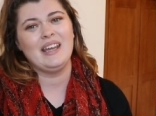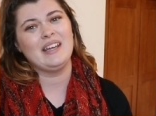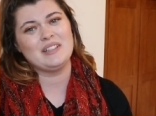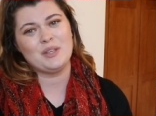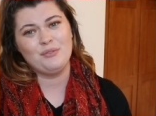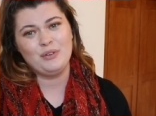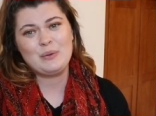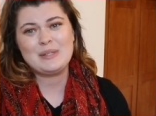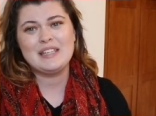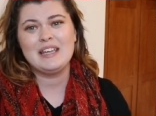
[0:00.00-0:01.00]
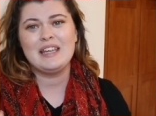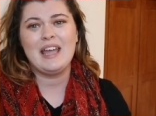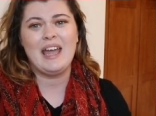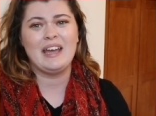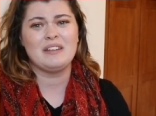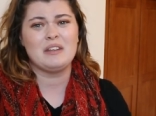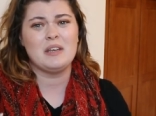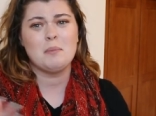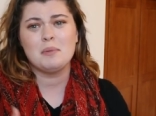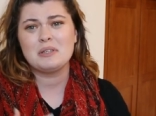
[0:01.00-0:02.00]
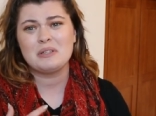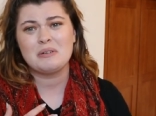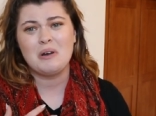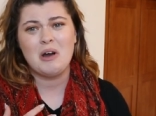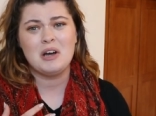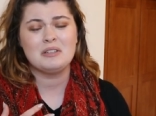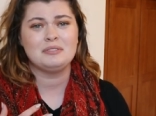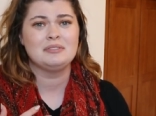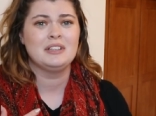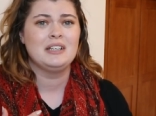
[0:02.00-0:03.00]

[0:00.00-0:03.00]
it's confusing, and numbers are off,